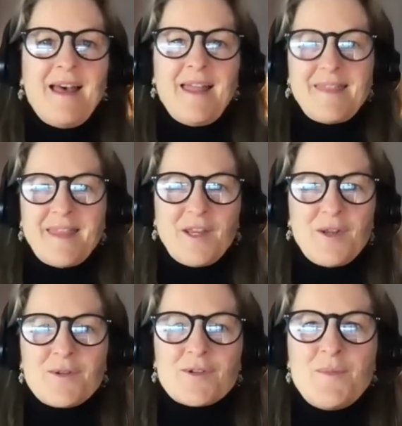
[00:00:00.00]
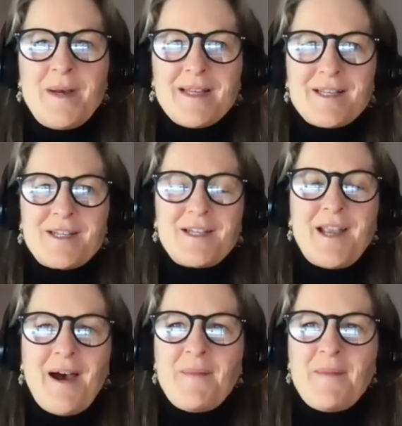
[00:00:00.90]
Thank you so much.
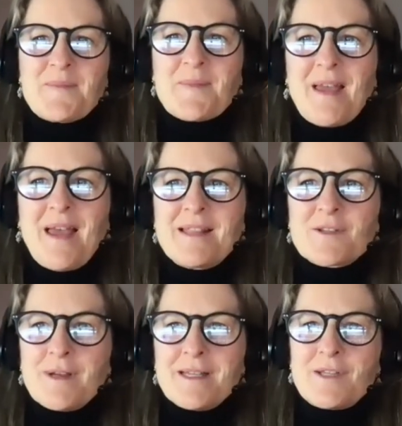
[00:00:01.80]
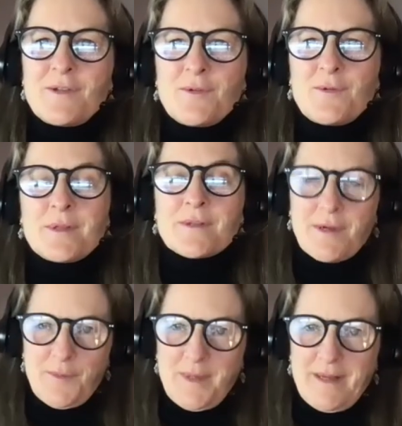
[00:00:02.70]
It's great to
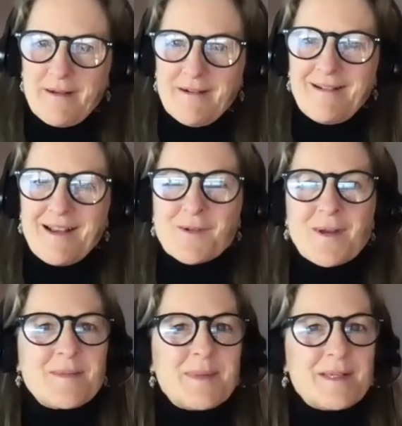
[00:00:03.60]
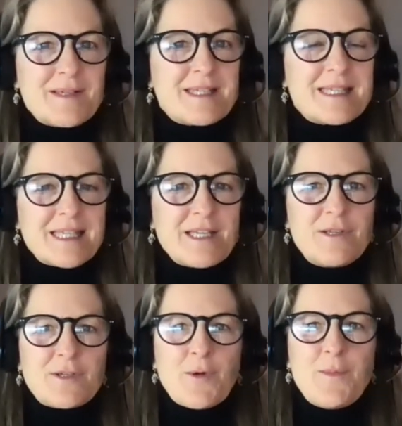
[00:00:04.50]
be here, and it's great to see
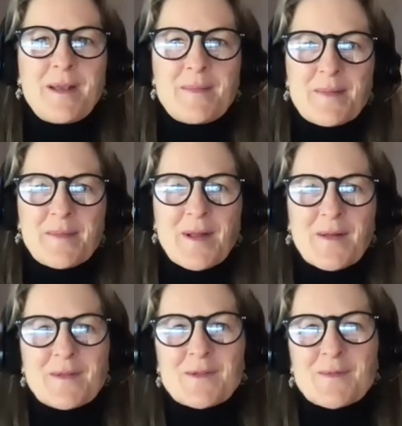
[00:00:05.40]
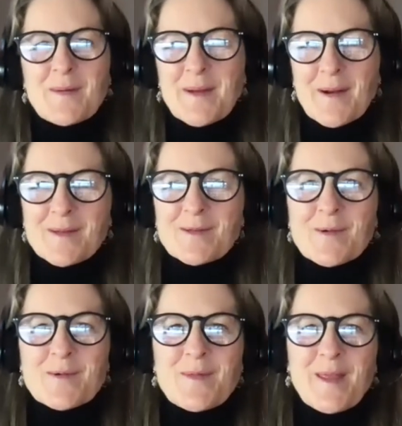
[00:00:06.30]
so many people on this webinar.
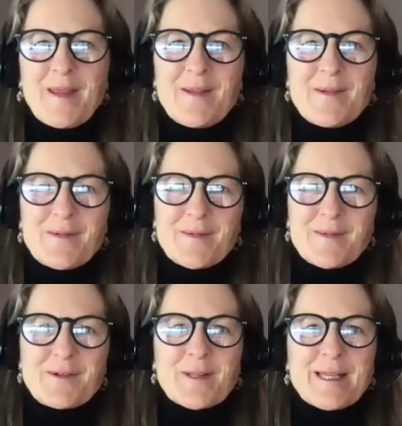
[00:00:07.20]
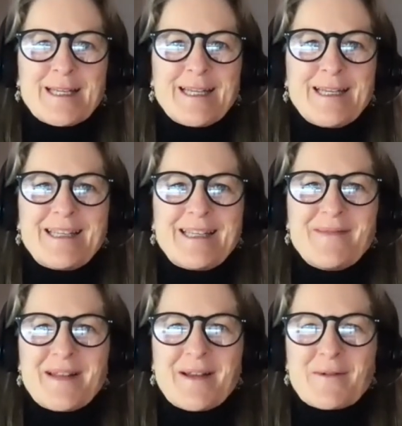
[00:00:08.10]
So thank you, Julian and
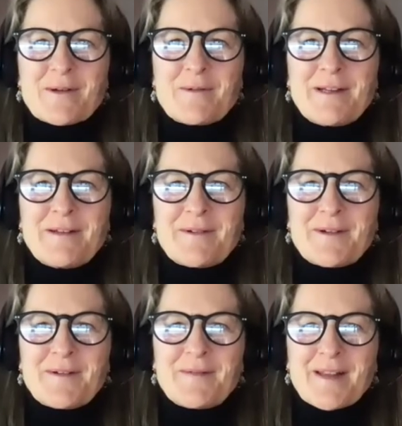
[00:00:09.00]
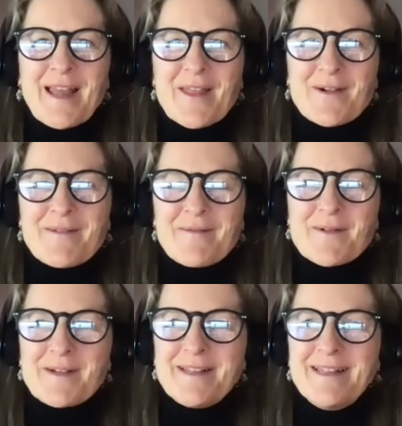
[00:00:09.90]
team at Network One for gathering
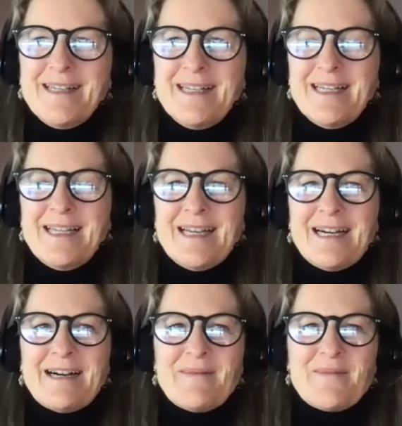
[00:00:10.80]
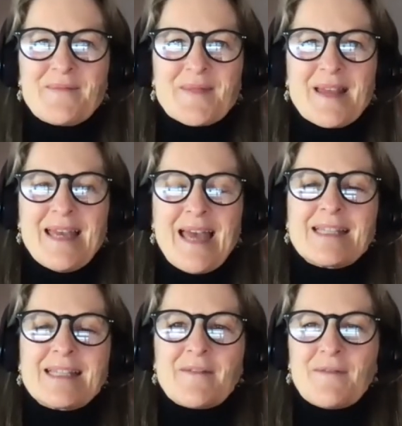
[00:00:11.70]
everyone.
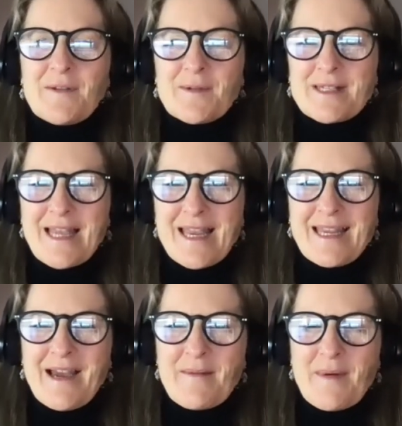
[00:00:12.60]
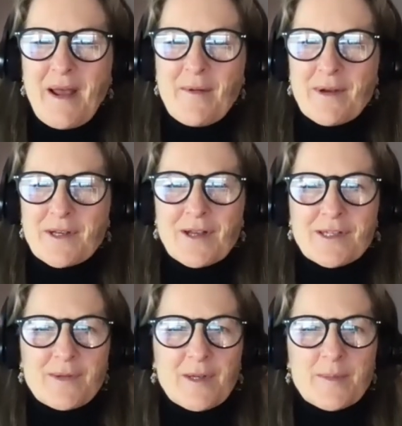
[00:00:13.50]
As Stephanie was saying, yeah, I want to talk
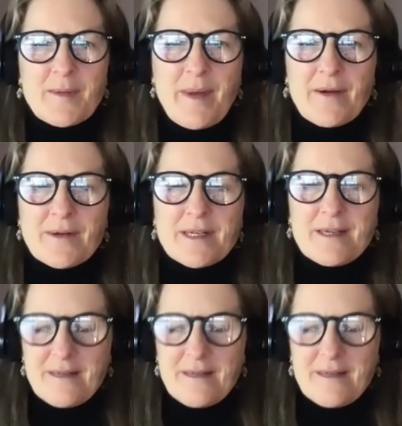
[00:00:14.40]
to you a little bit about